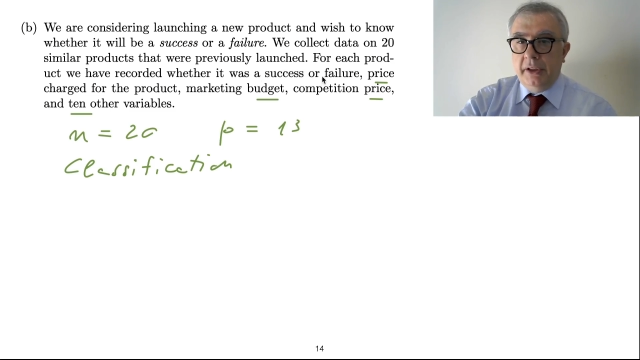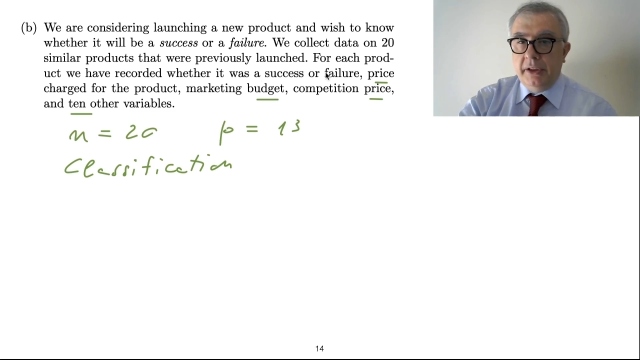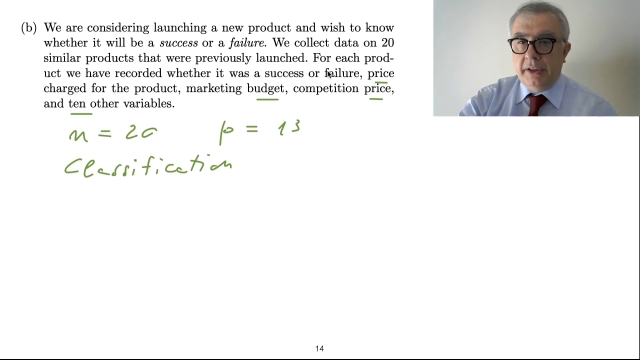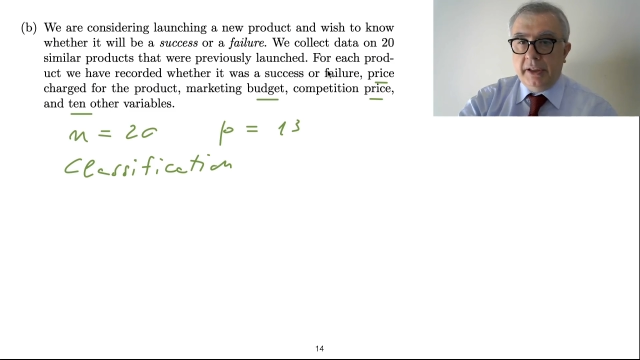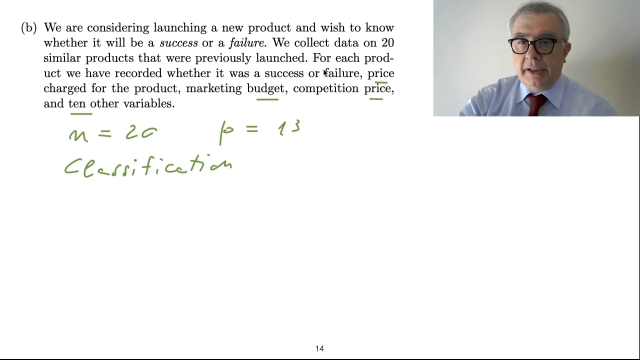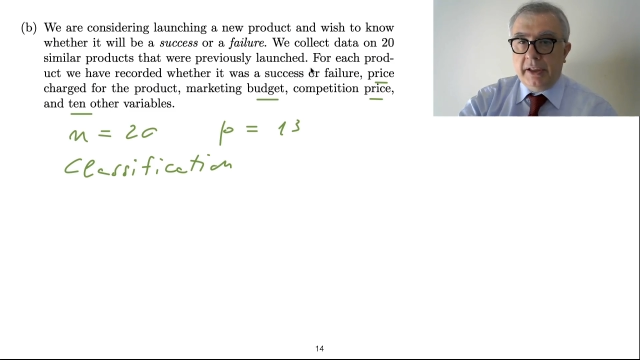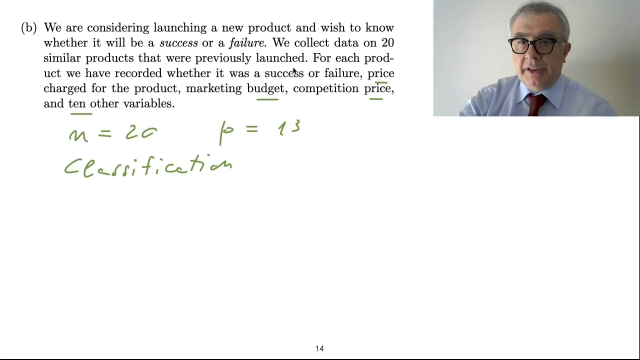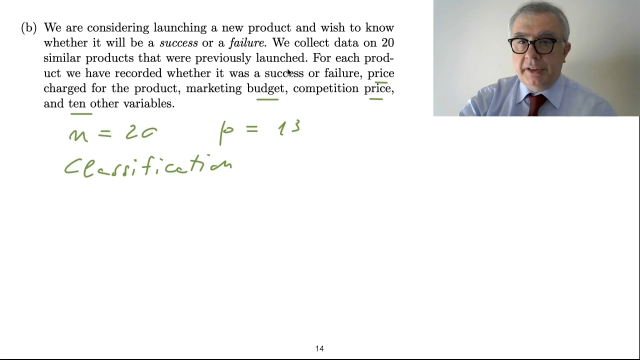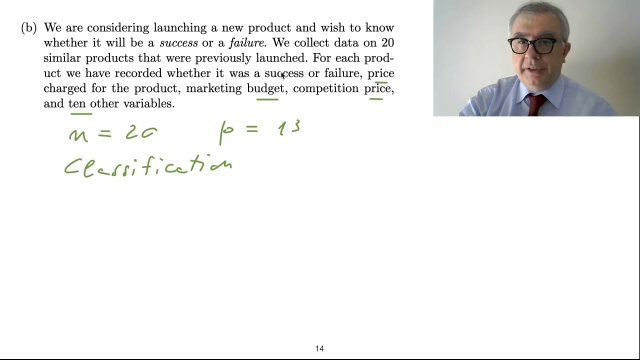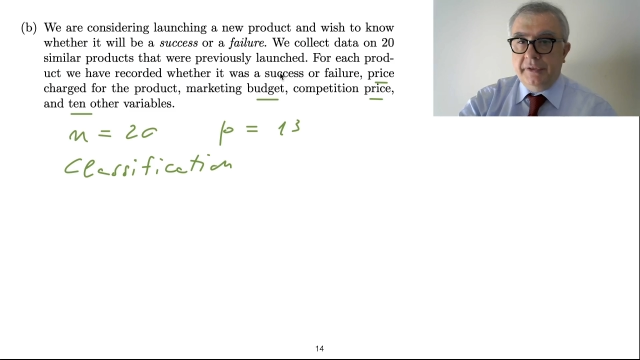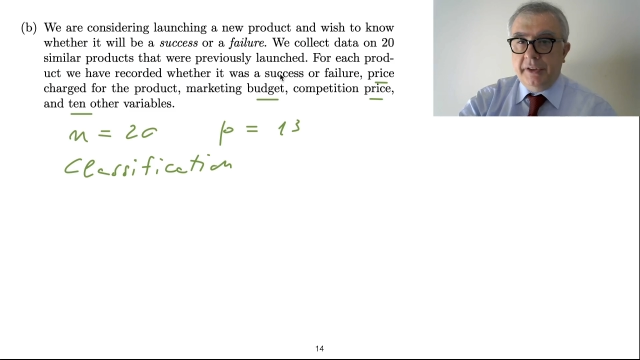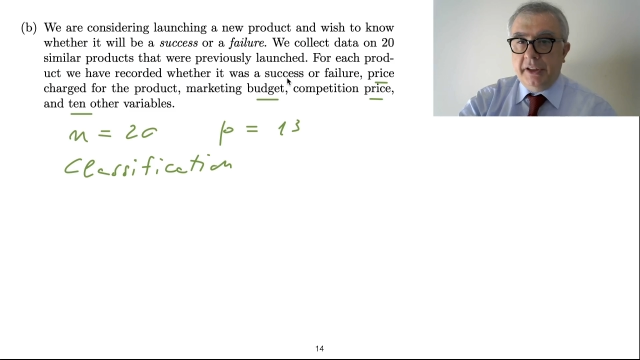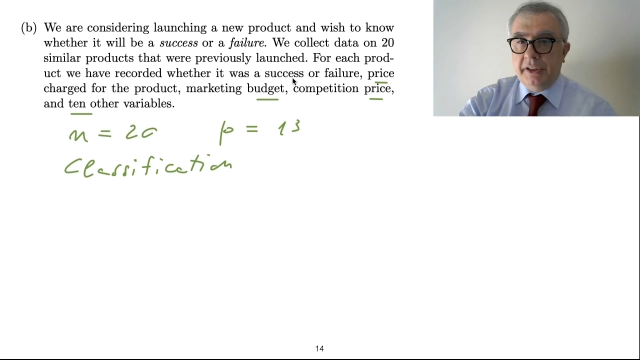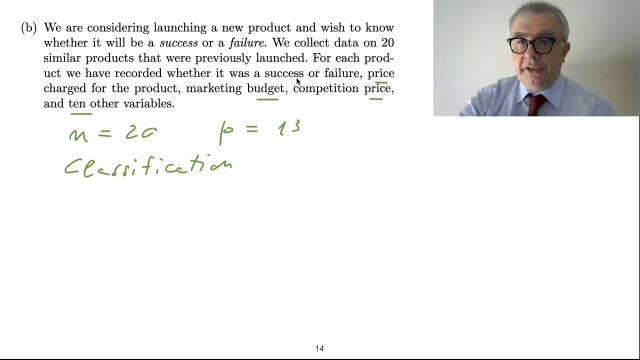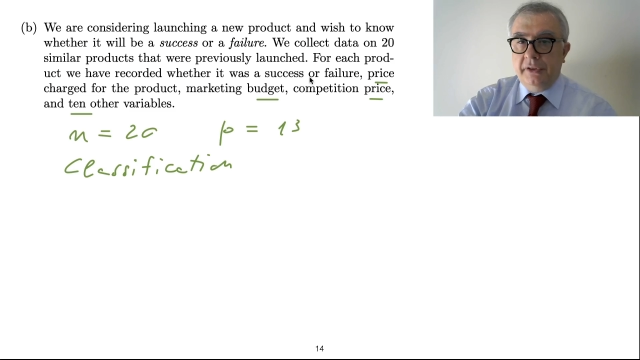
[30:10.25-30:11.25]
the
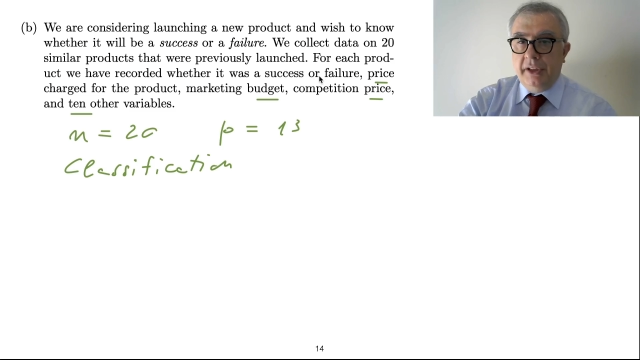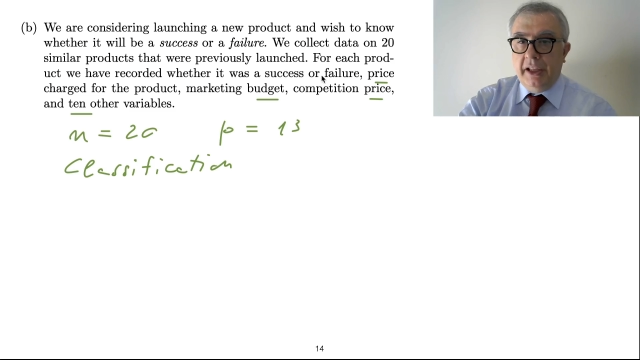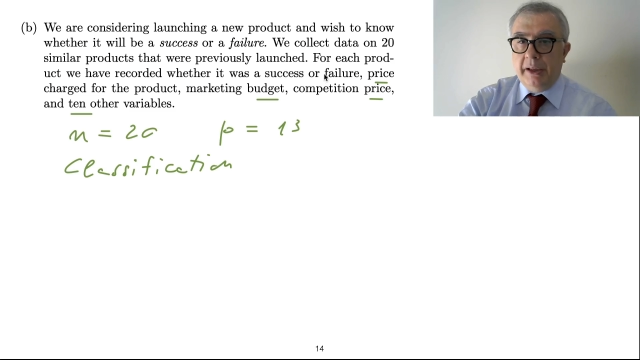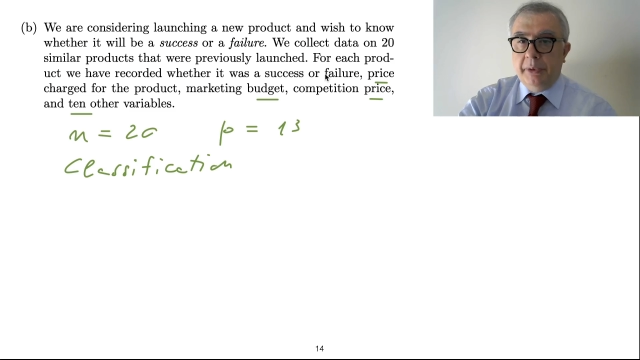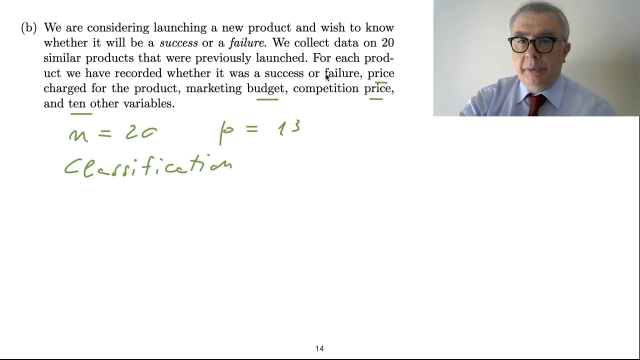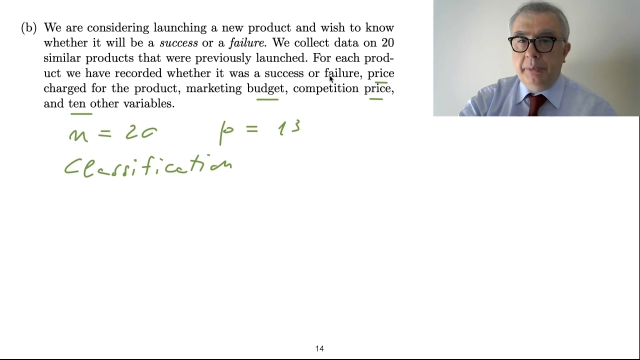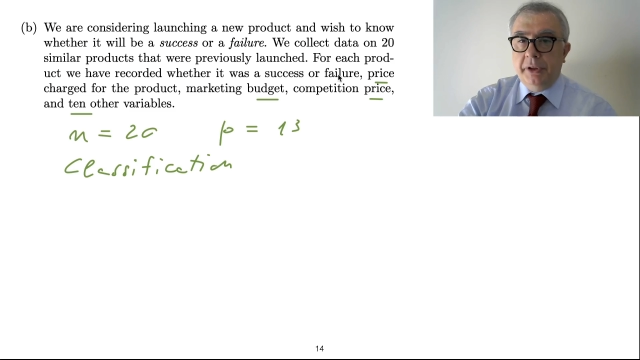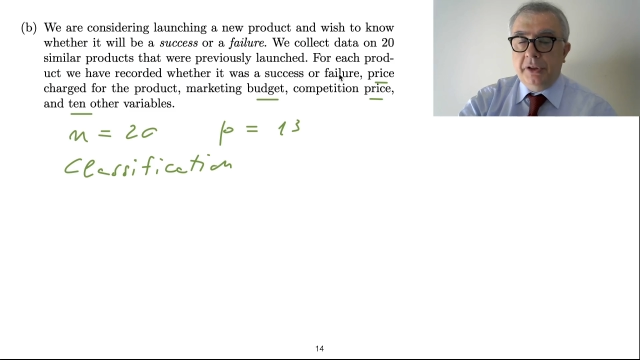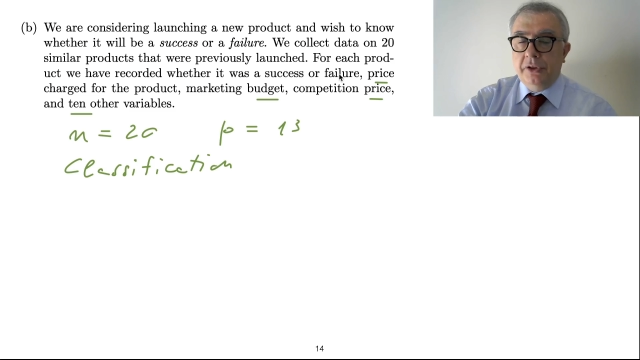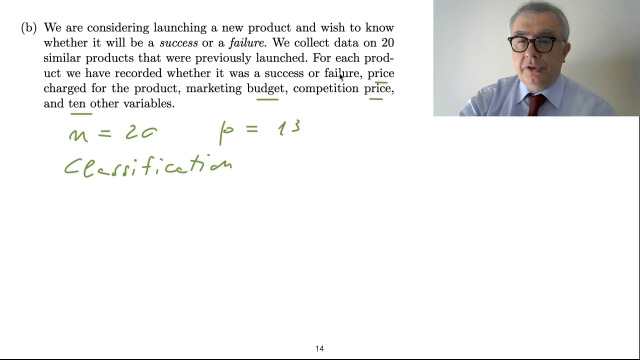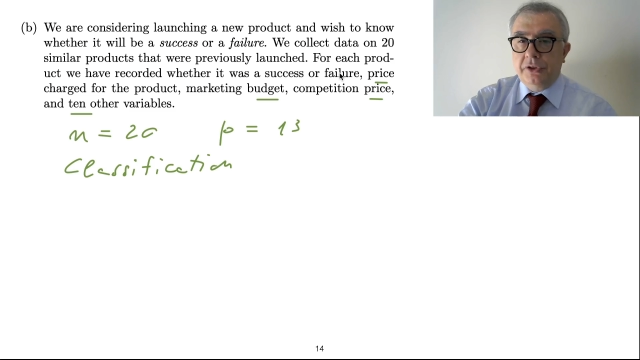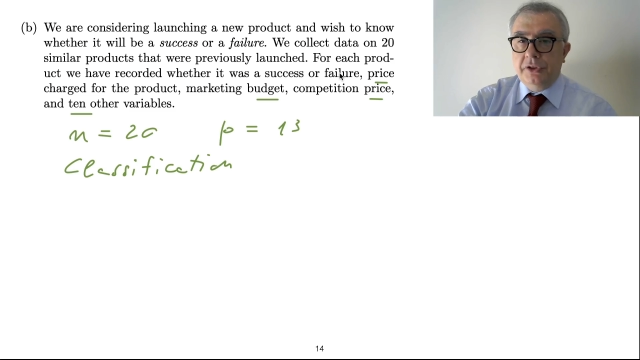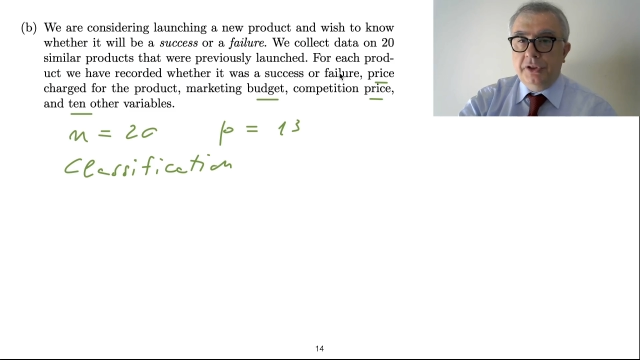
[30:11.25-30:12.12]
classification label, because